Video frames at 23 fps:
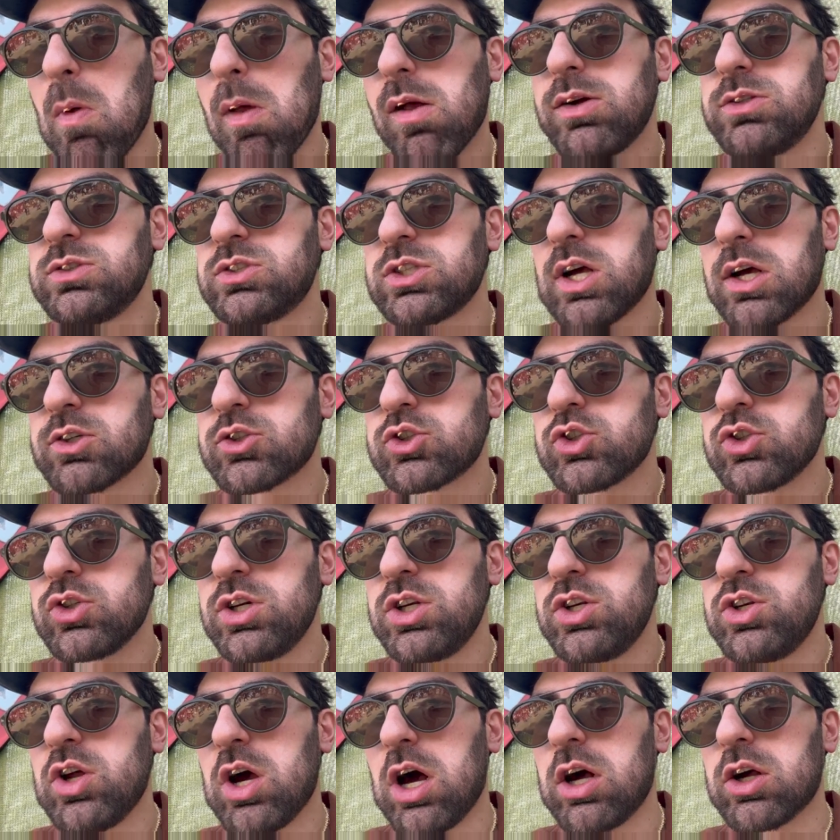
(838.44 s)
It's actually
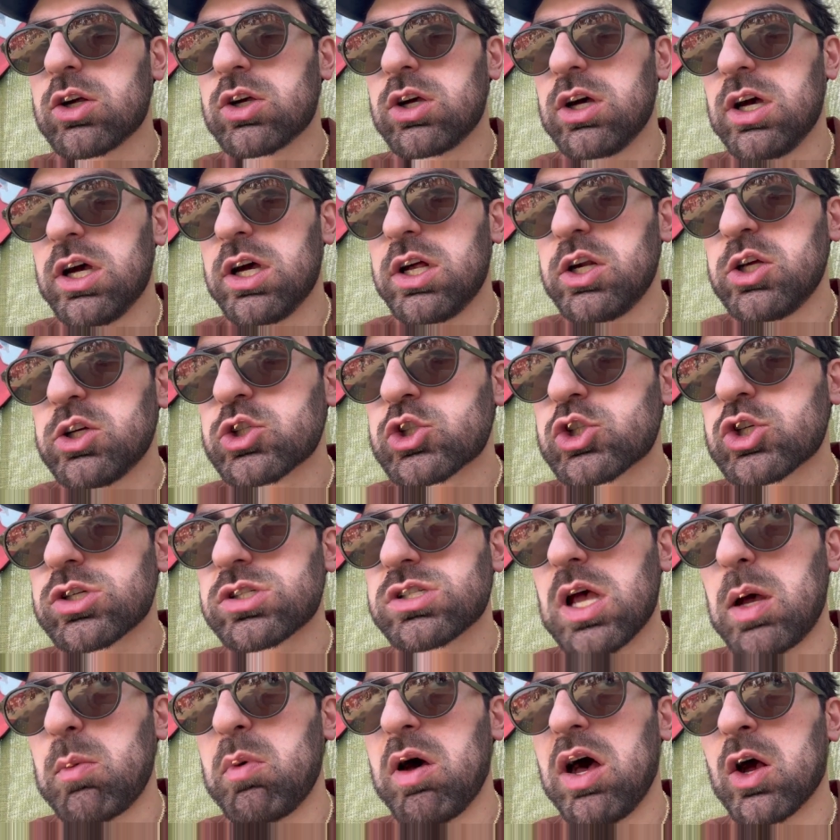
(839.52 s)
not good, it's just
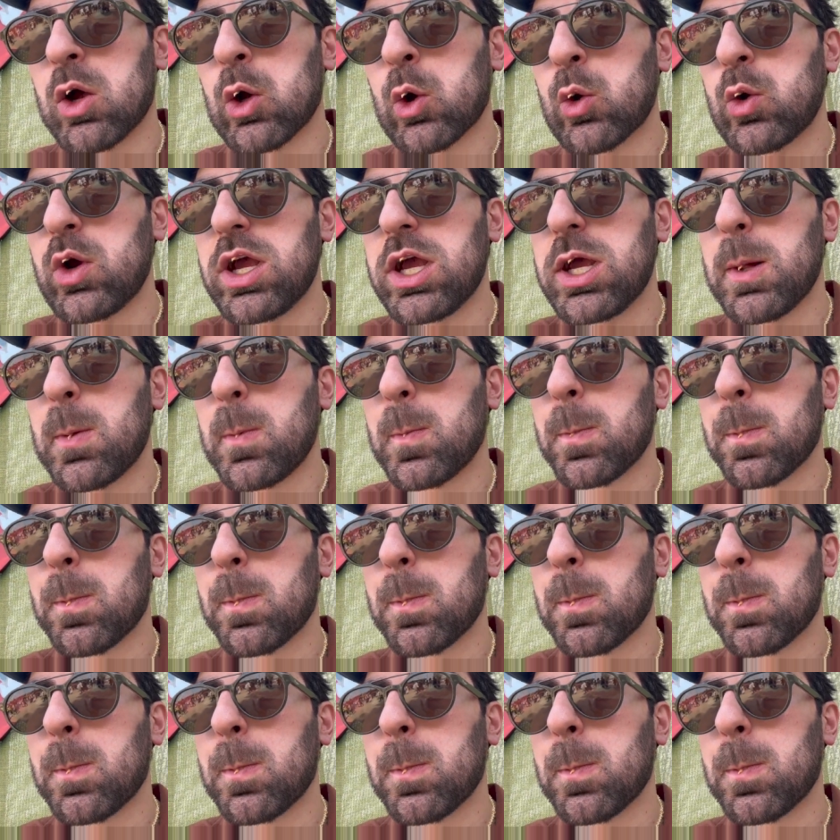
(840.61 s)
I'm hungry.